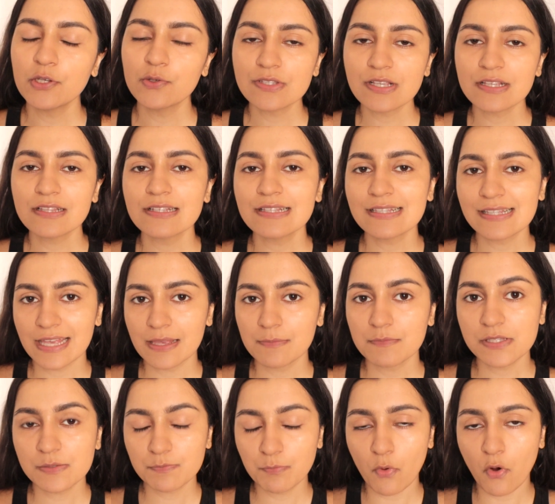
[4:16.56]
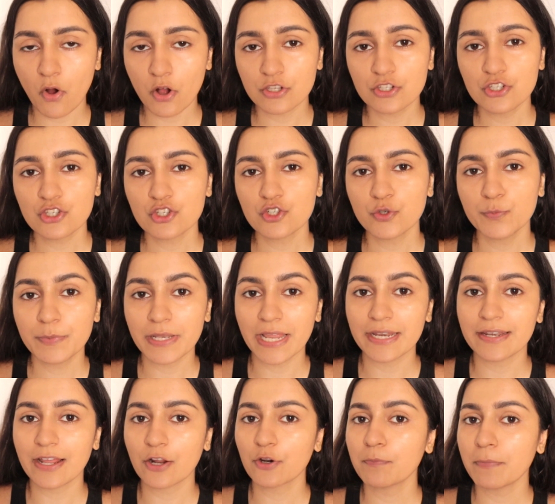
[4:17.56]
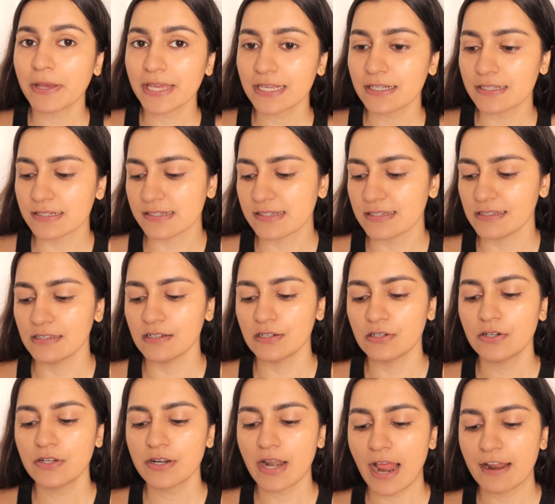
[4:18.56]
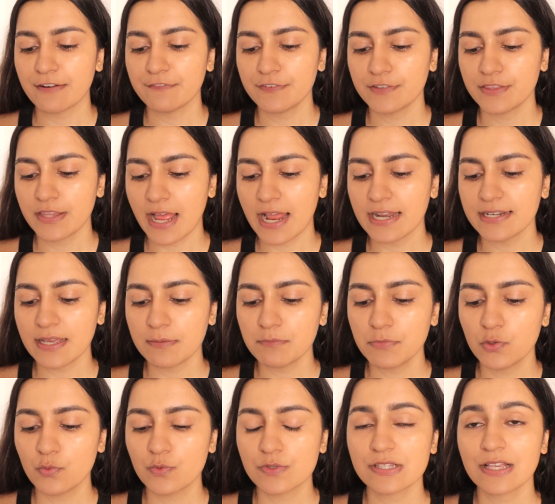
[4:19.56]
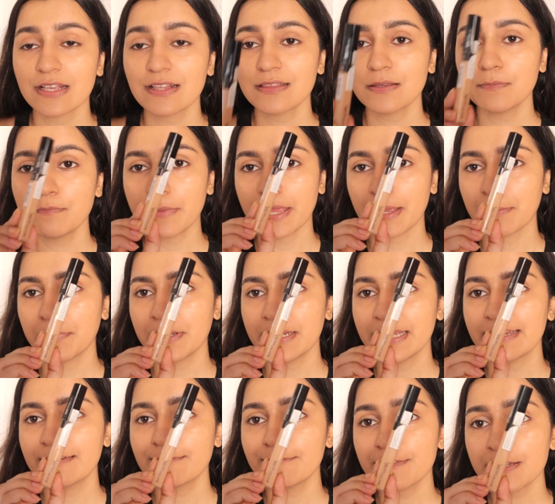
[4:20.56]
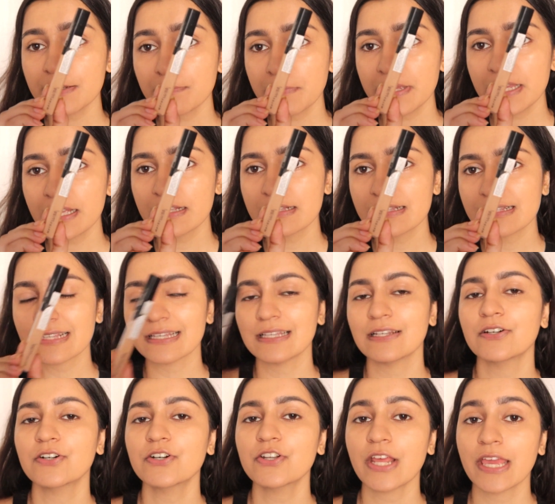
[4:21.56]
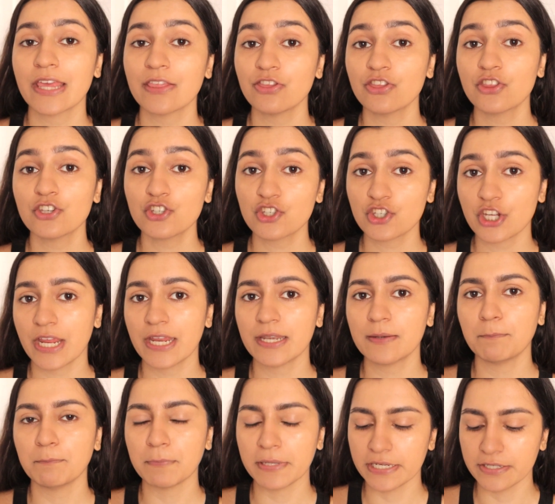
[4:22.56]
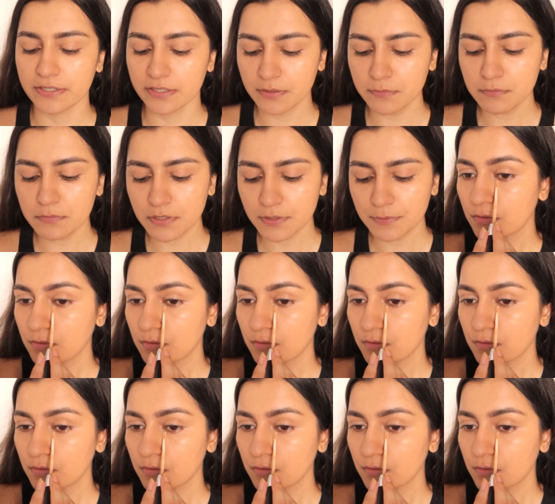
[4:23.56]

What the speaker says: be using the same sponge to blend out my concealer, and for that I'm using the Maybelline Fit Me concealer in the shade medium.